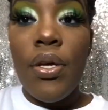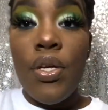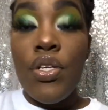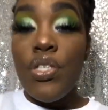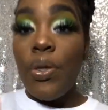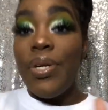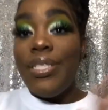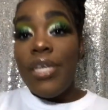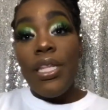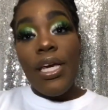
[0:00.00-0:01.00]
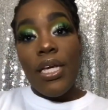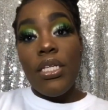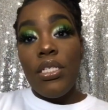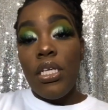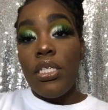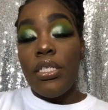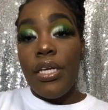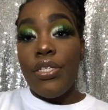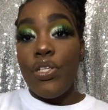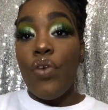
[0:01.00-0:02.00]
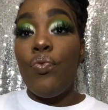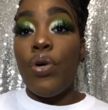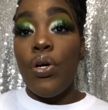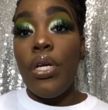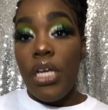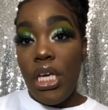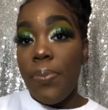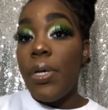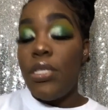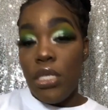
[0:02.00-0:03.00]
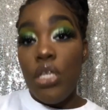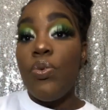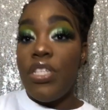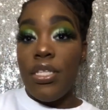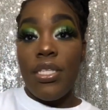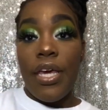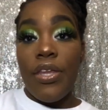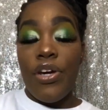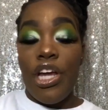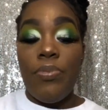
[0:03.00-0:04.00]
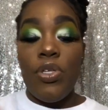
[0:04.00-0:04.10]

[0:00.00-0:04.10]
So until they get the justice they deserve, we're going to keep continuing to say their names.